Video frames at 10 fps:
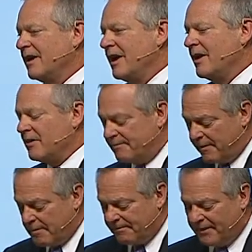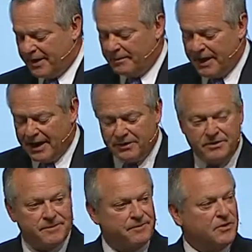I heard from a friend of mine
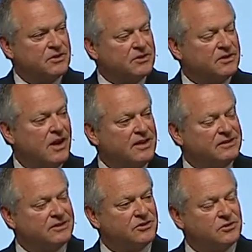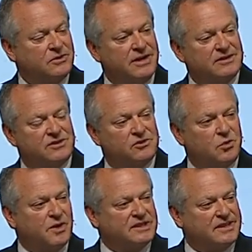who just lost his
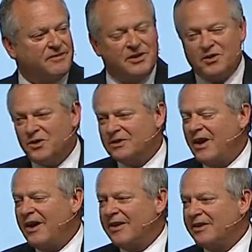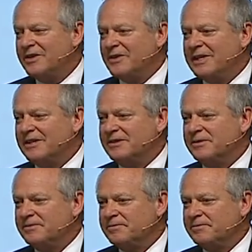27-year-old daughter to addiction.